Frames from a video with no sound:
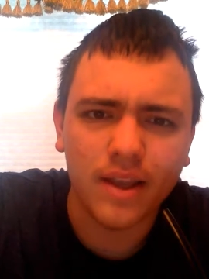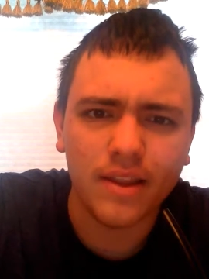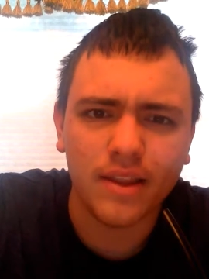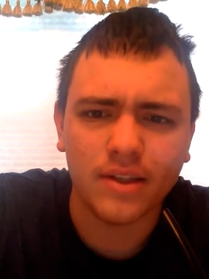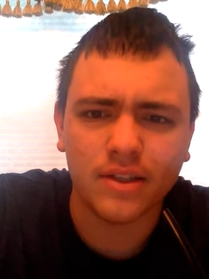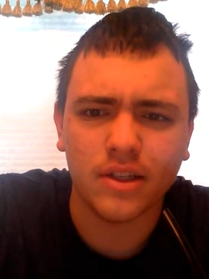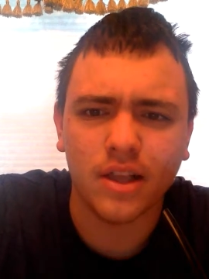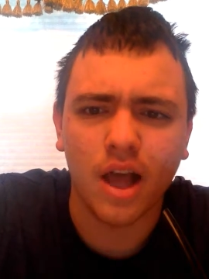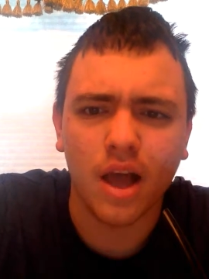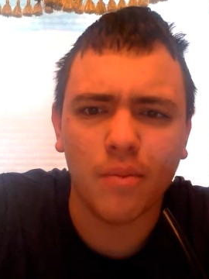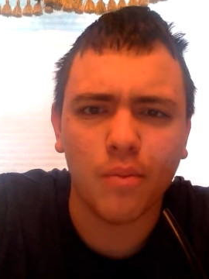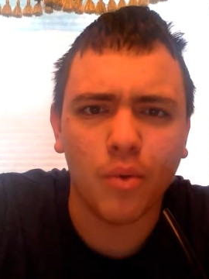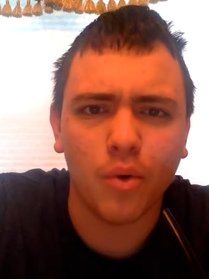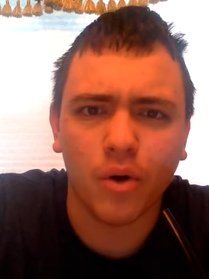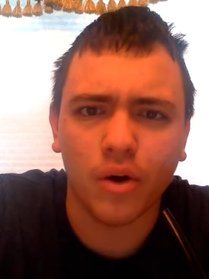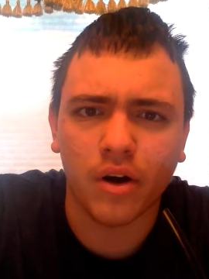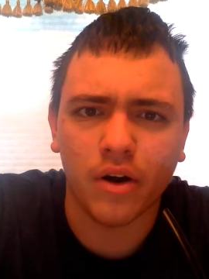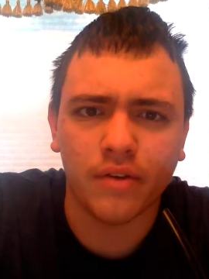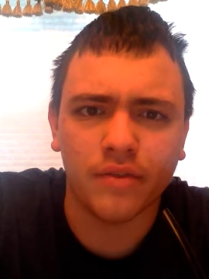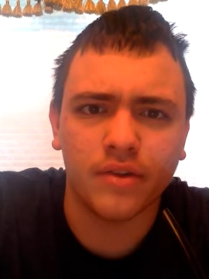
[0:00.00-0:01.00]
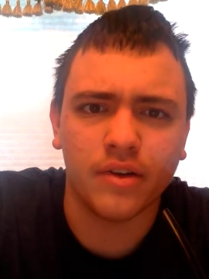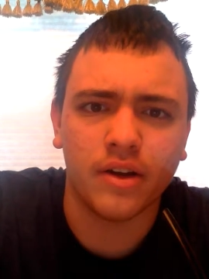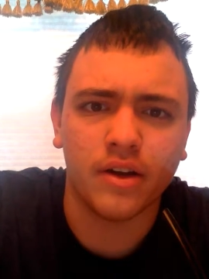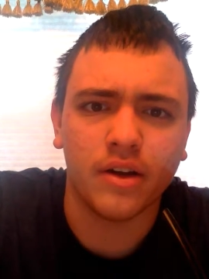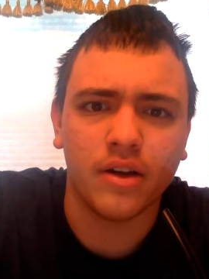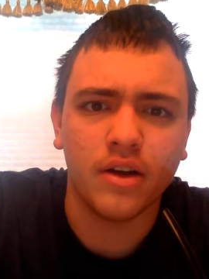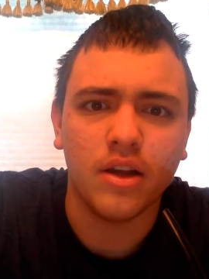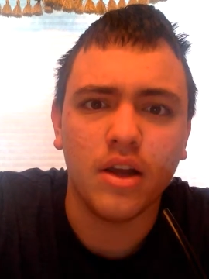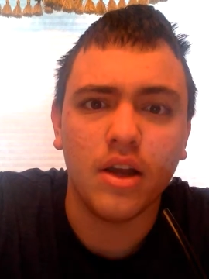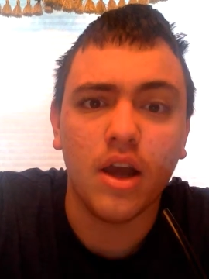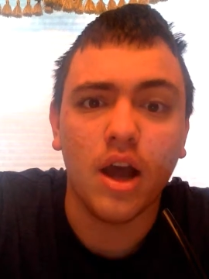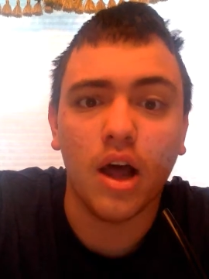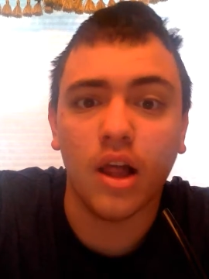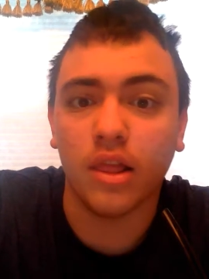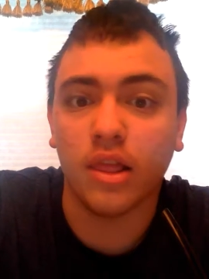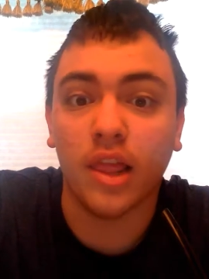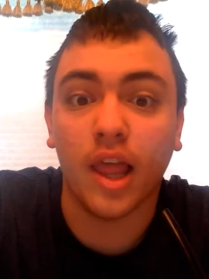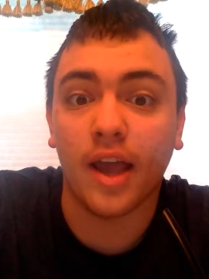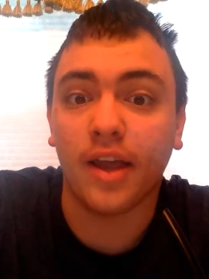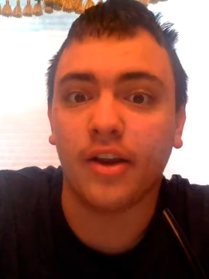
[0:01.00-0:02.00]
There's a lot more of a
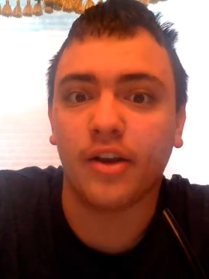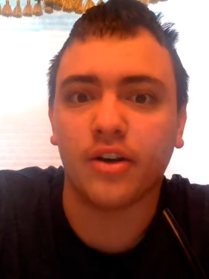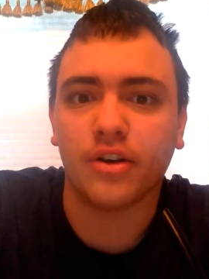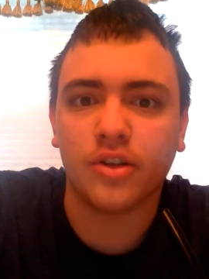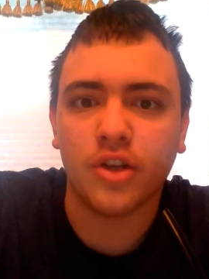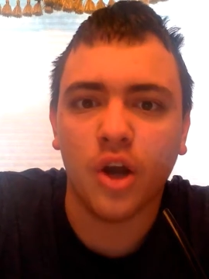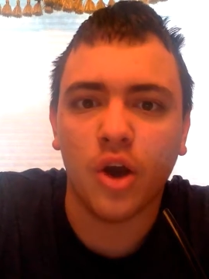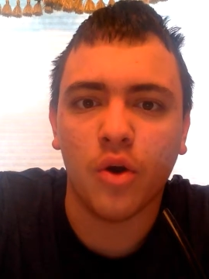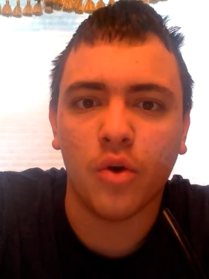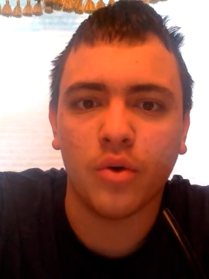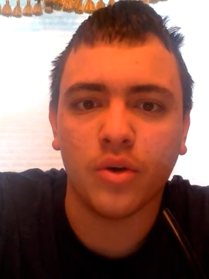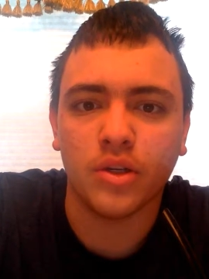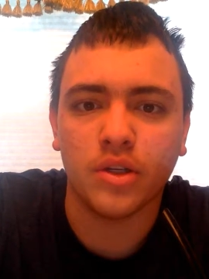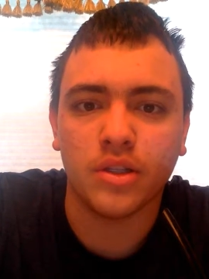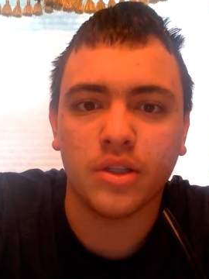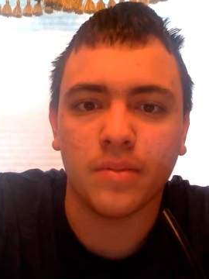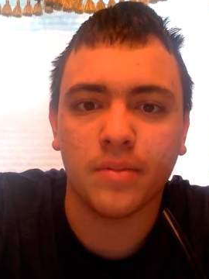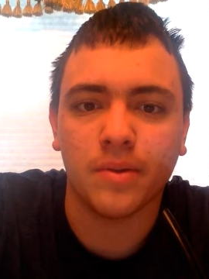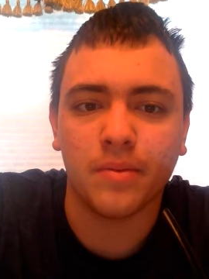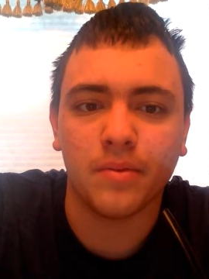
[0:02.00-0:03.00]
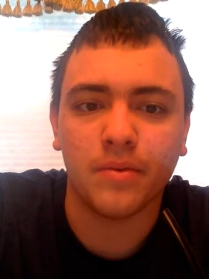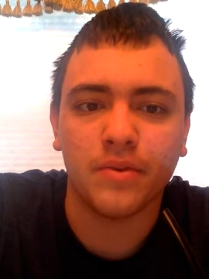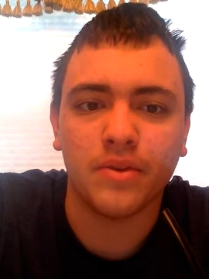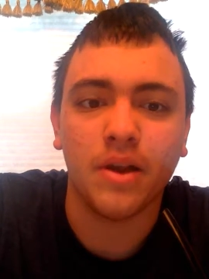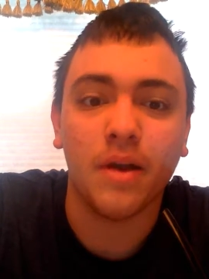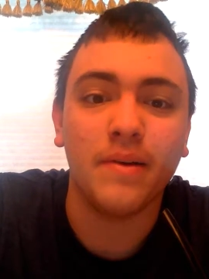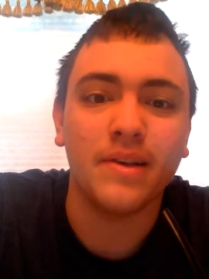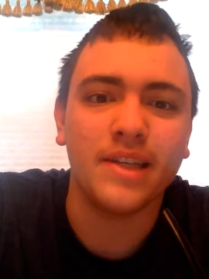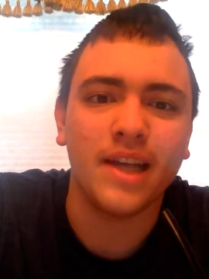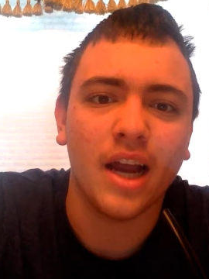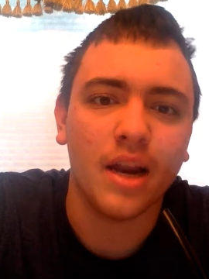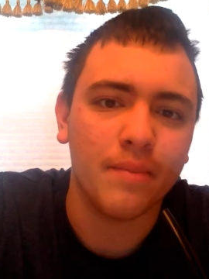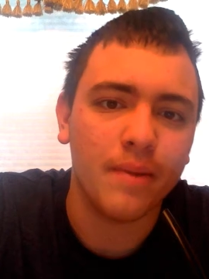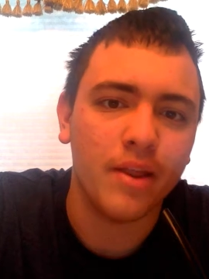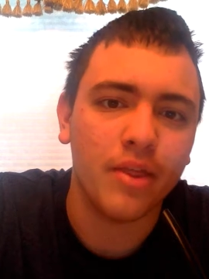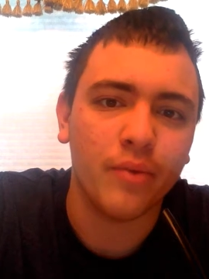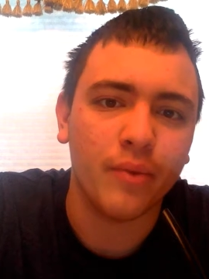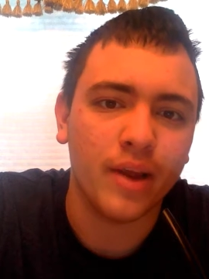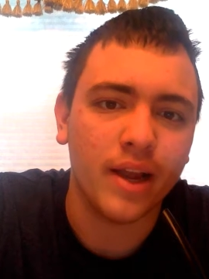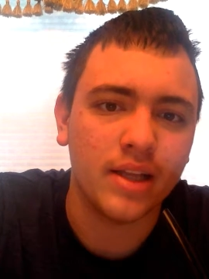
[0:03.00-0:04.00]
lighter tone to some of the movies. Obviously, Iron
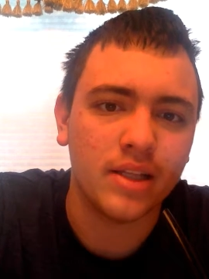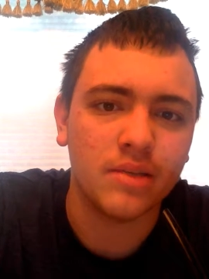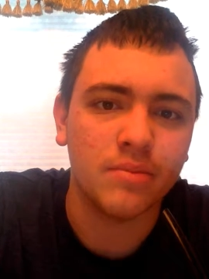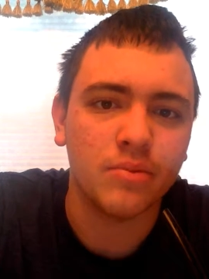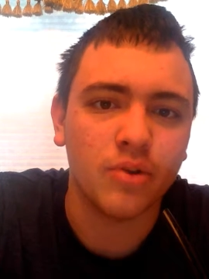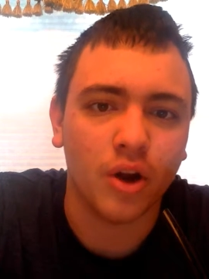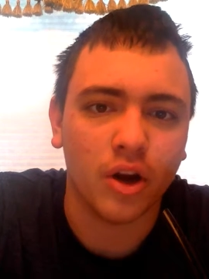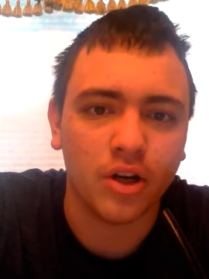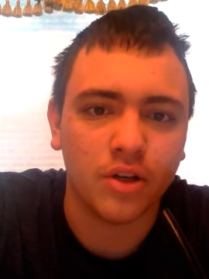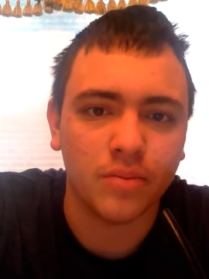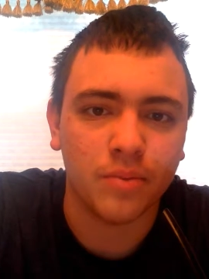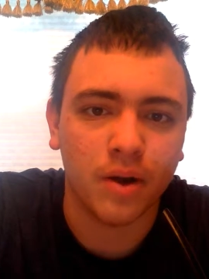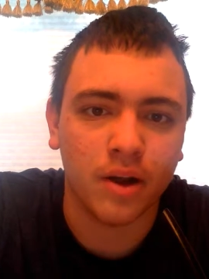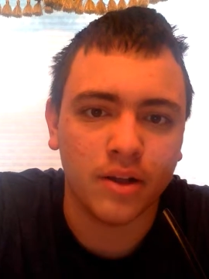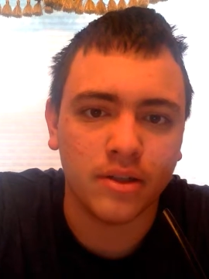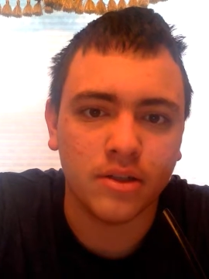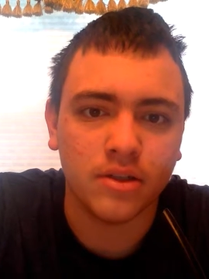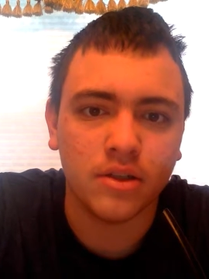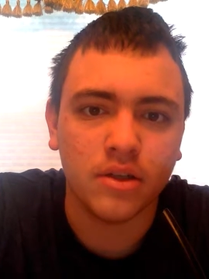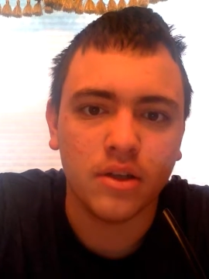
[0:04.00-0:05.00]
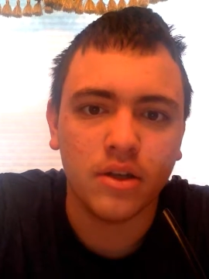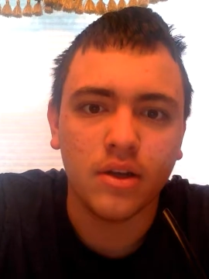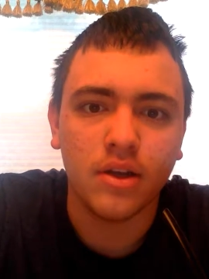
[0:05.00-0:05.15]
Man 3 had some dark spots.